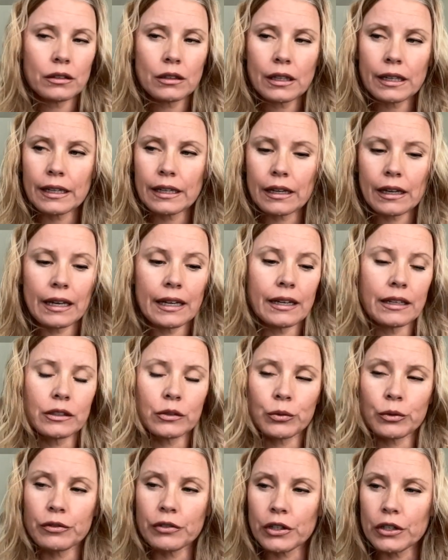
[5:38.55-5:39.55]
like, and
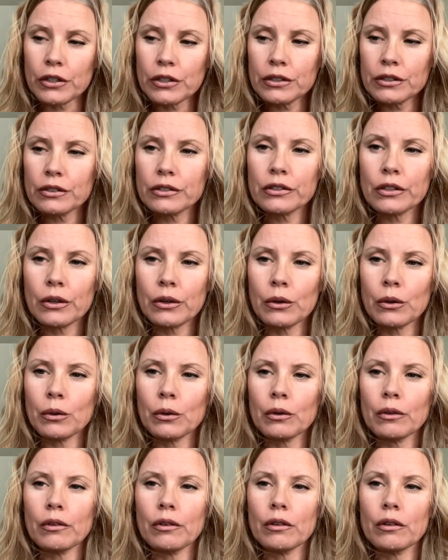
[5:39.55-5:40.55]
it's reversed.
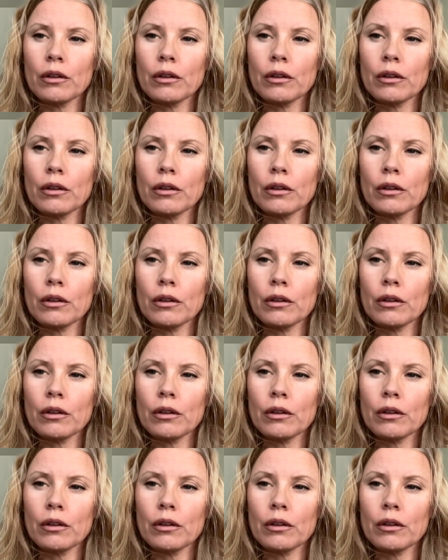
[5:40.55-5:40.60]
So